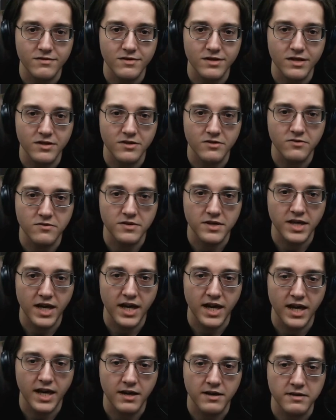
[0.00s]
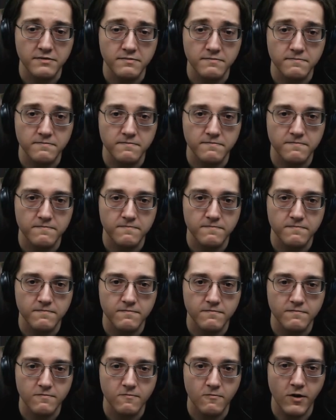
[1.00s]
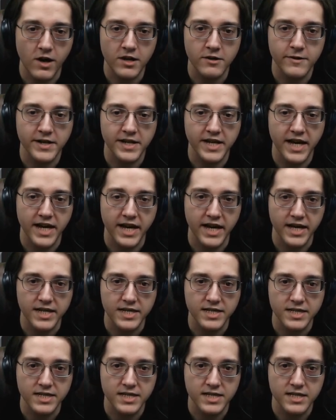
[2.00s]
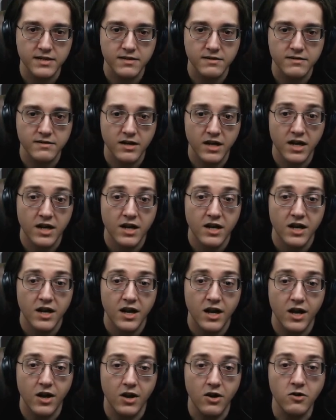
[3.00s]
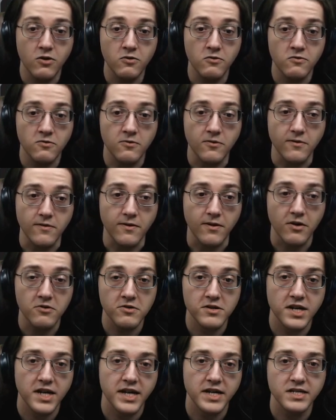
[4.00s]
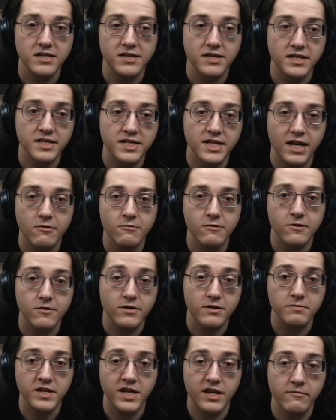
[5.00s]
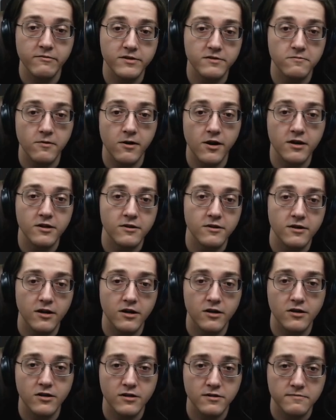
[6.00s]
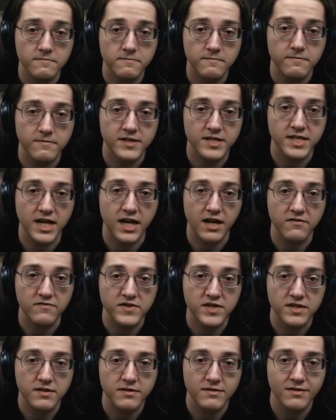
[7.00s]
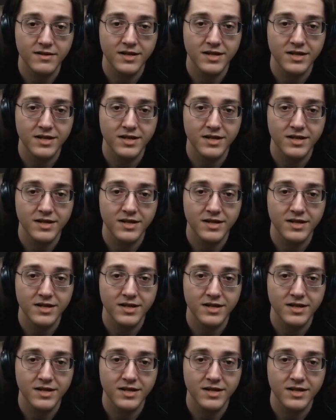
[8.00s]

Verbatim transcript: Uh, okay. Watering cans. Oh, okay. So this is how we're going to be able to water our stuffs.